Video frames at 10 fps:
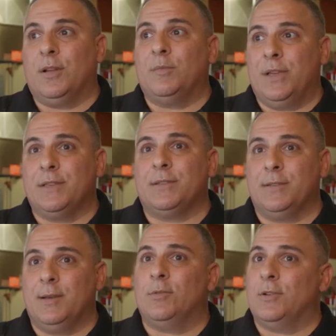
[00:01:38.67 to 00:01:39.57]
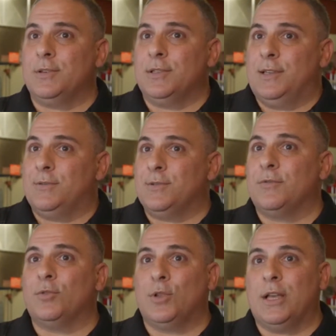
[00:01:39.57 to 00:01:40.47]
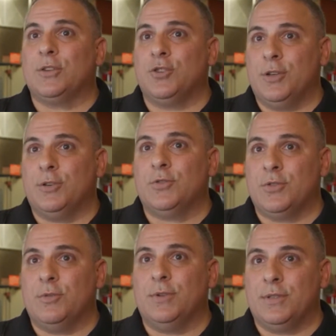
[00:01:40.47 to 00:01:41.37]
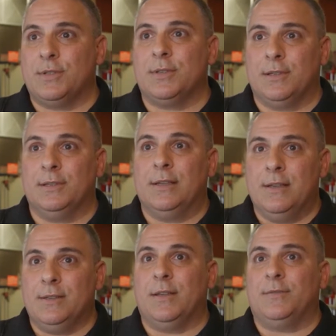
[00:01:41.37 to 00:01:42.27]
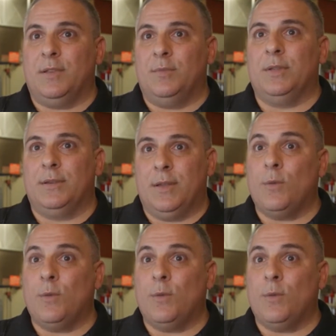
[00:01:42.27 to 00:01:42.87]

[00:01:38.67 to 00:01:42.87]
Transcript: we're on pace to double our sales over last year. So it's uh, definitely been